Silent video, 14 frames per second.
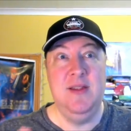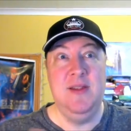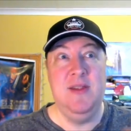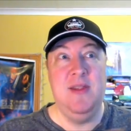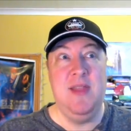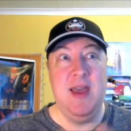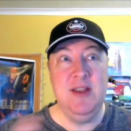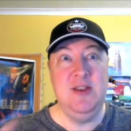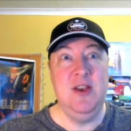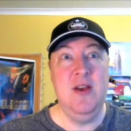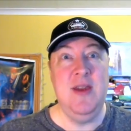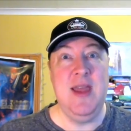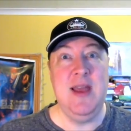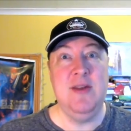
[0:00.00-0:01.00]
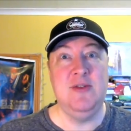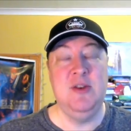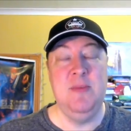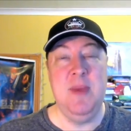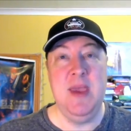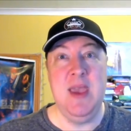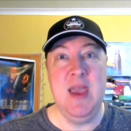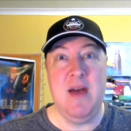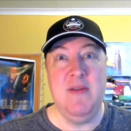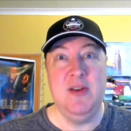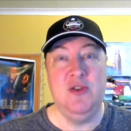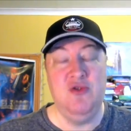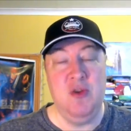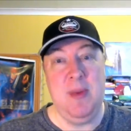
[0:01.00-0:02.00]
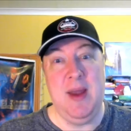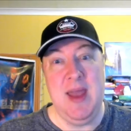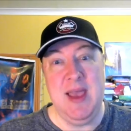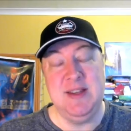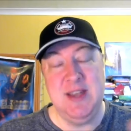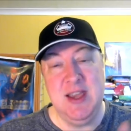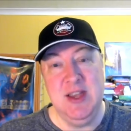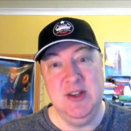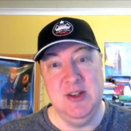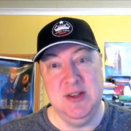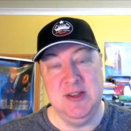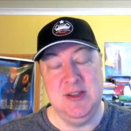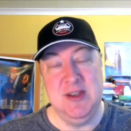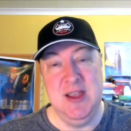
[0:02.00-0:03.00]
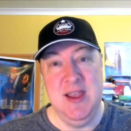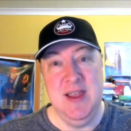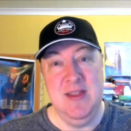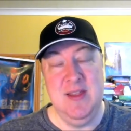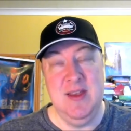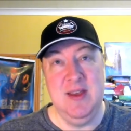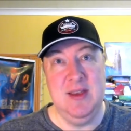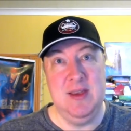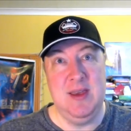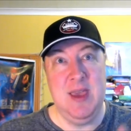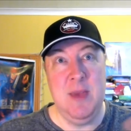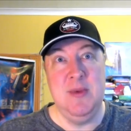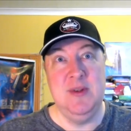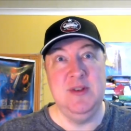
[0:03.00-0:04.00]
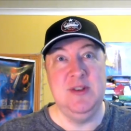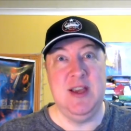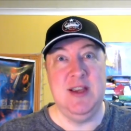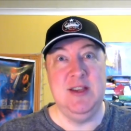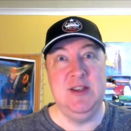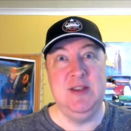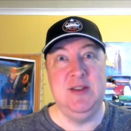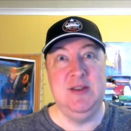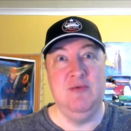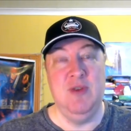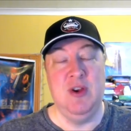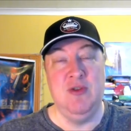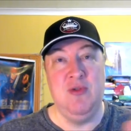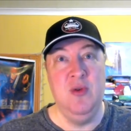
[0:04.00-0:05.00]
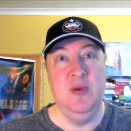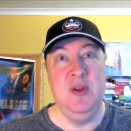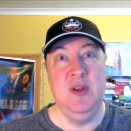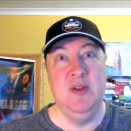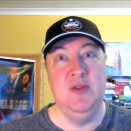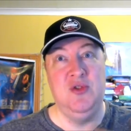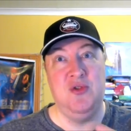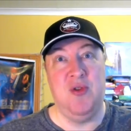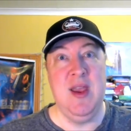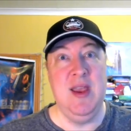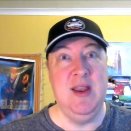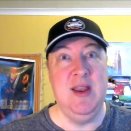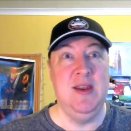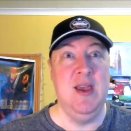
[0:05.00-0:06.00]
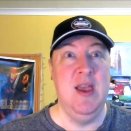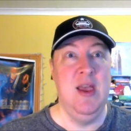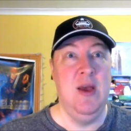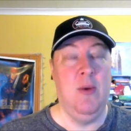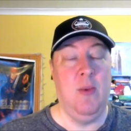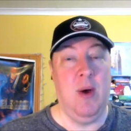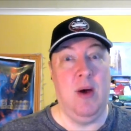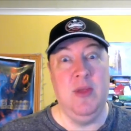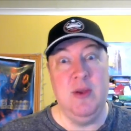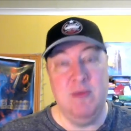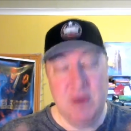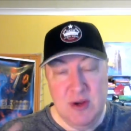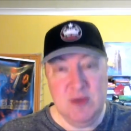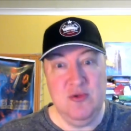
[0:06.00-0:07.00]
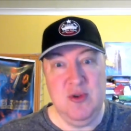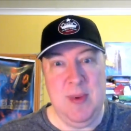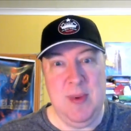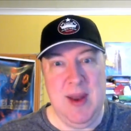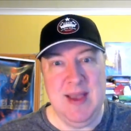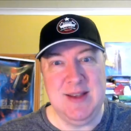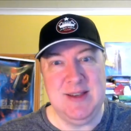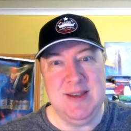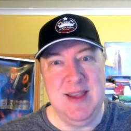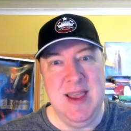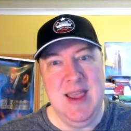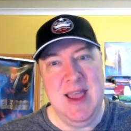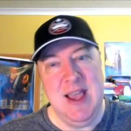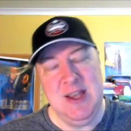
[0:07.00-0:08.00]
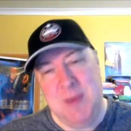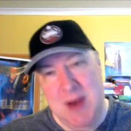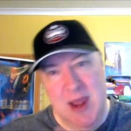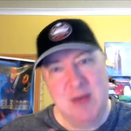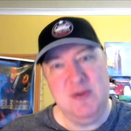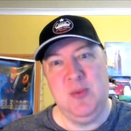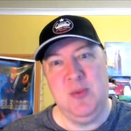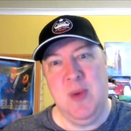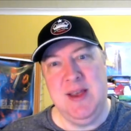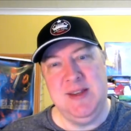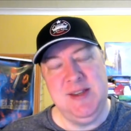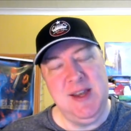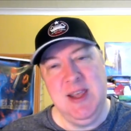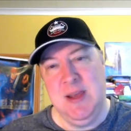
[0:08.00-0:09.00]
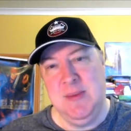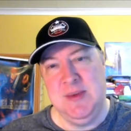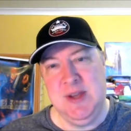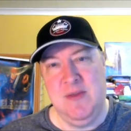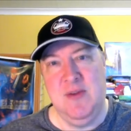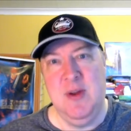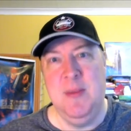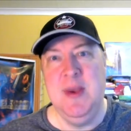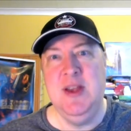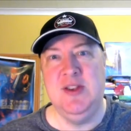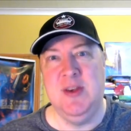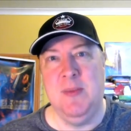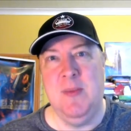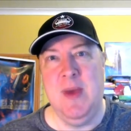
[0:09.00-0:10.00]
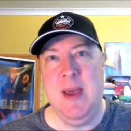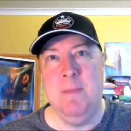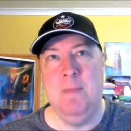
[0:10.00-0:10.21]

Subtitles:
They turn out to be other XXX agents that Gibbons has recruited and trained, while the original XXX has been elsewhere, sunning himself on a beach somewhere.